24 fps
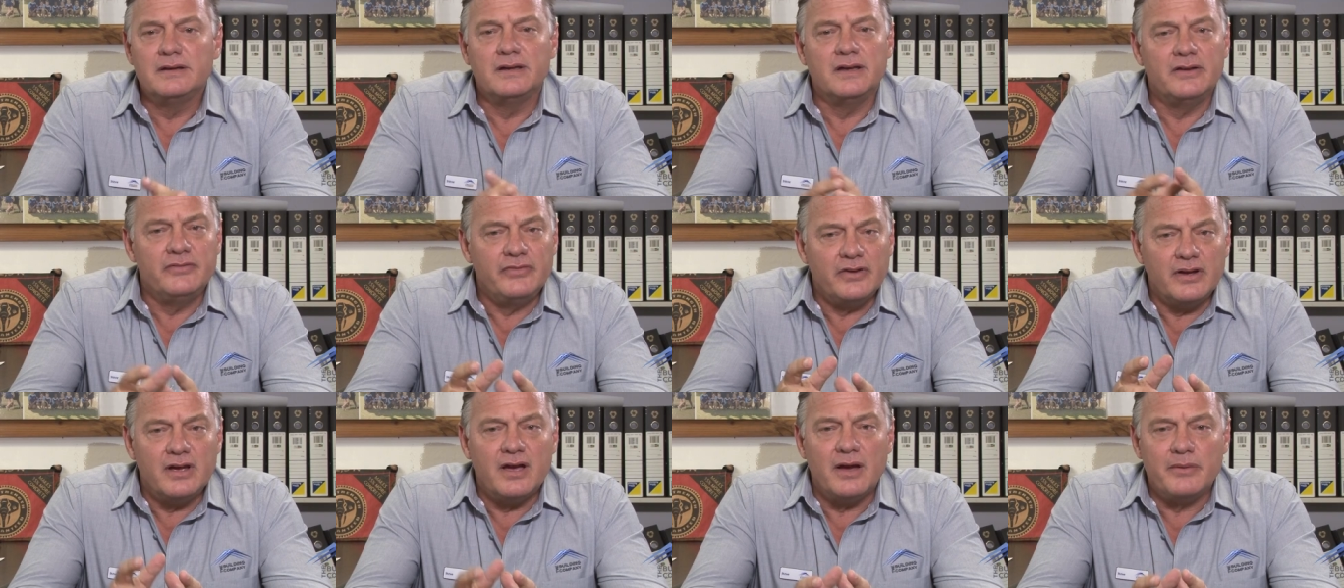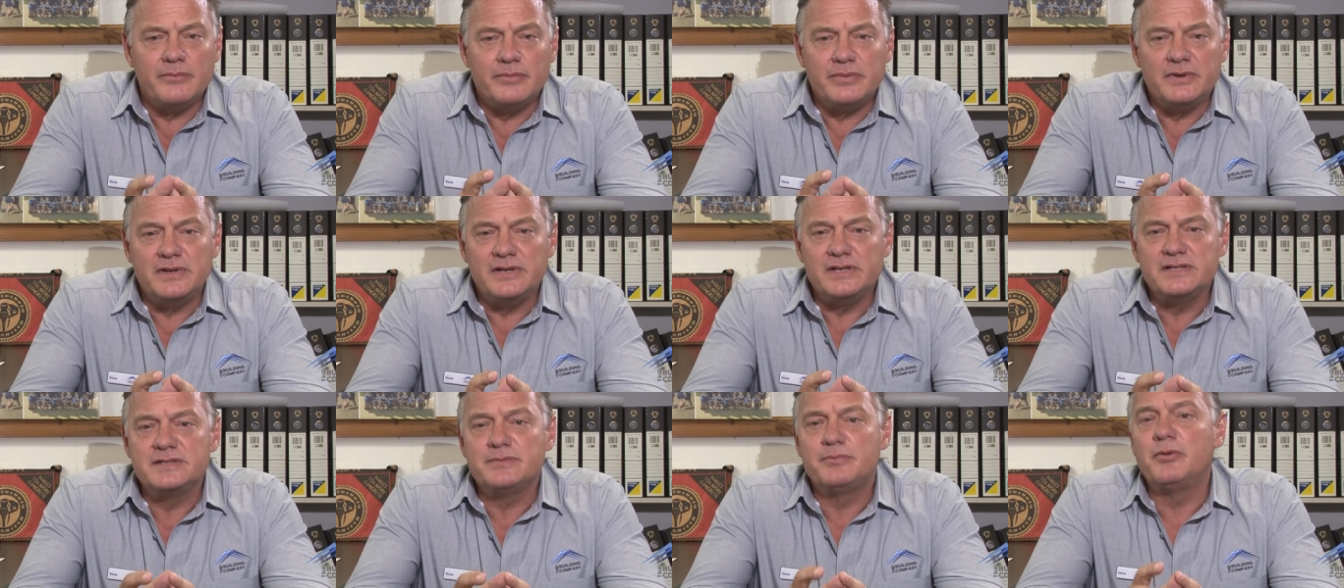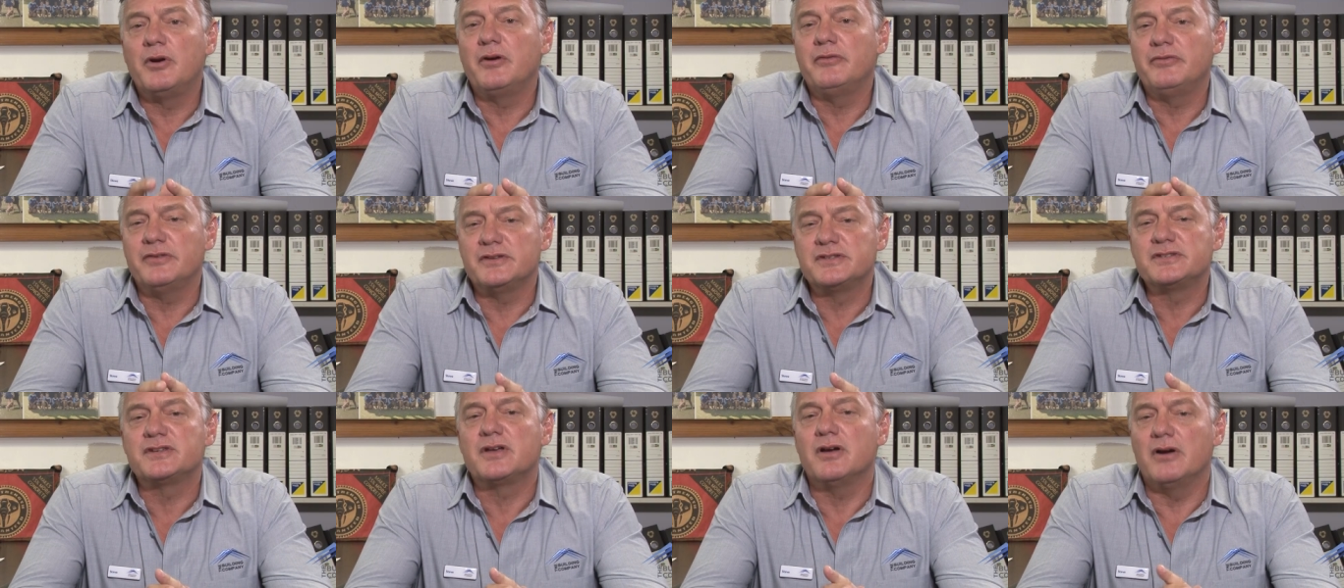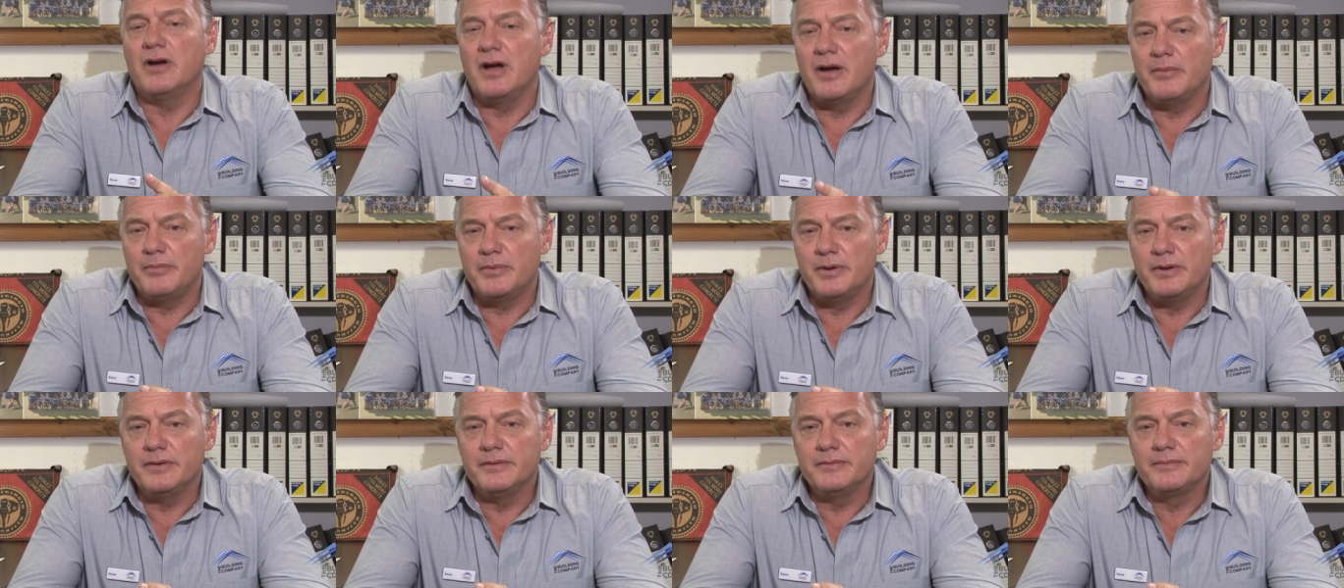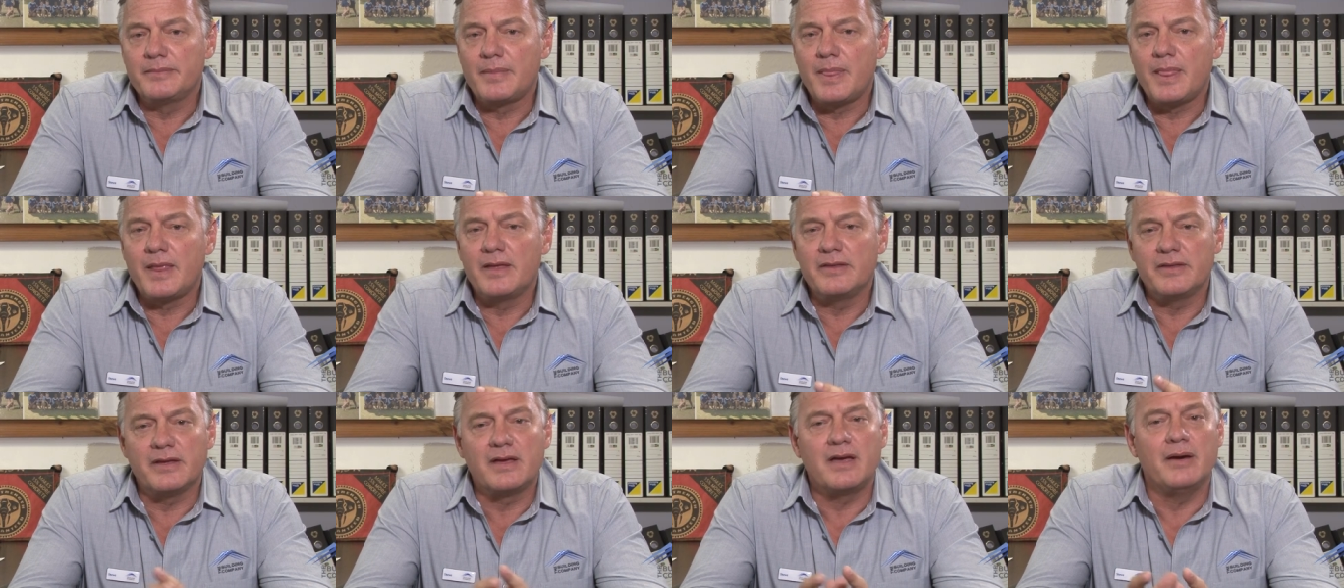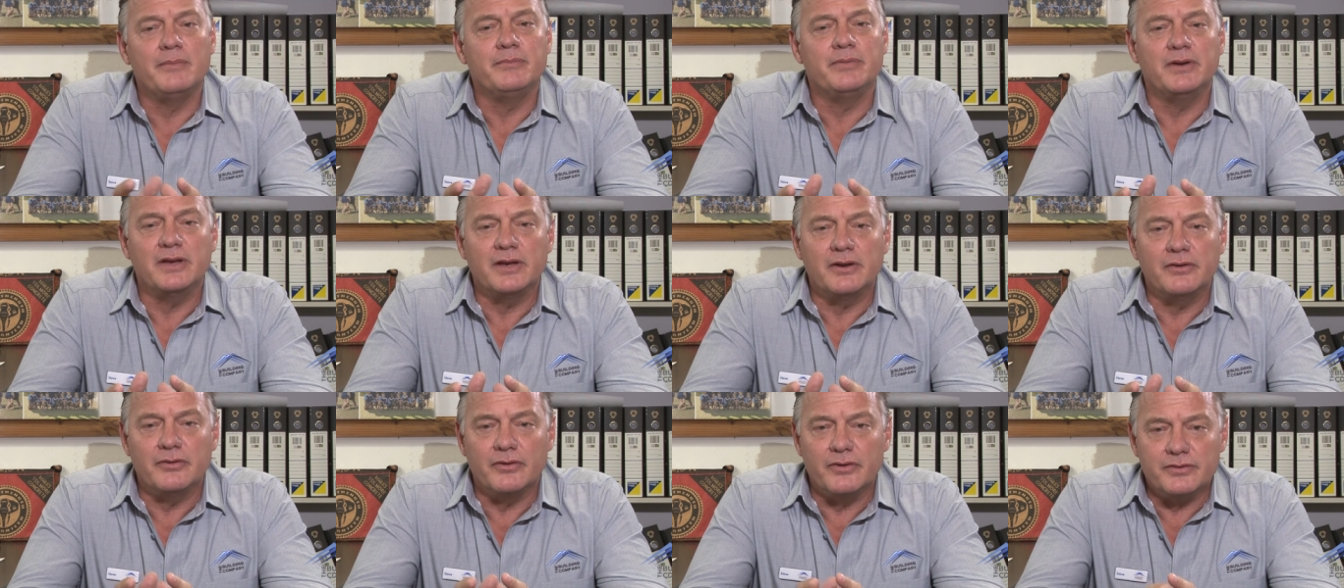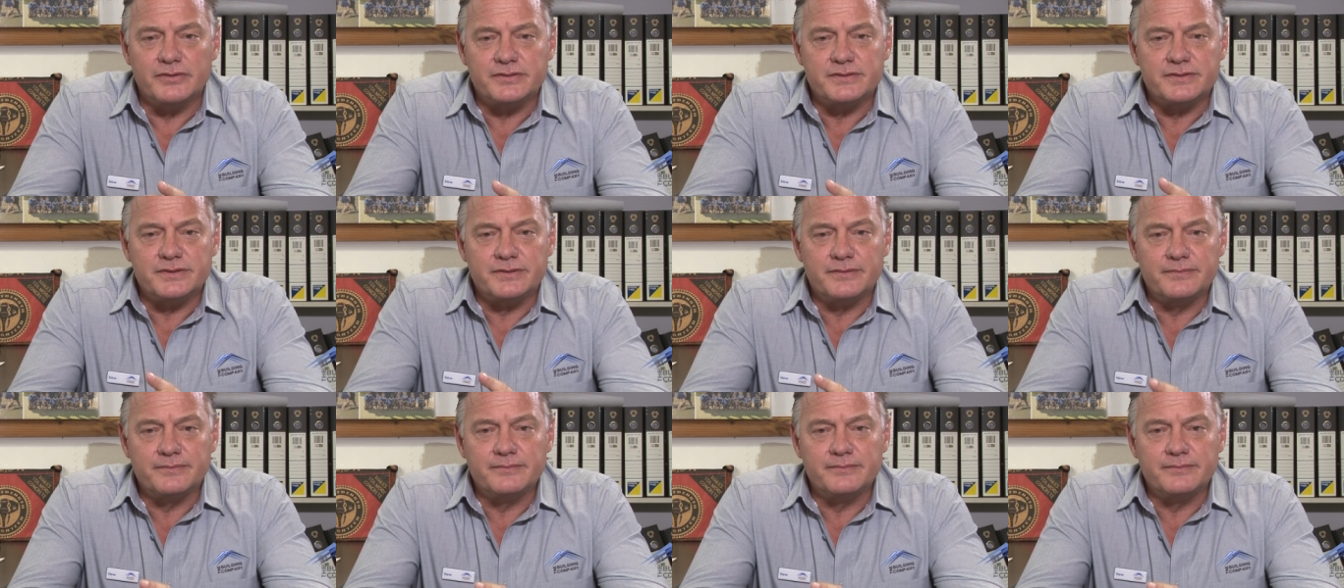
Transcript: If a company's profits go up, the company grows.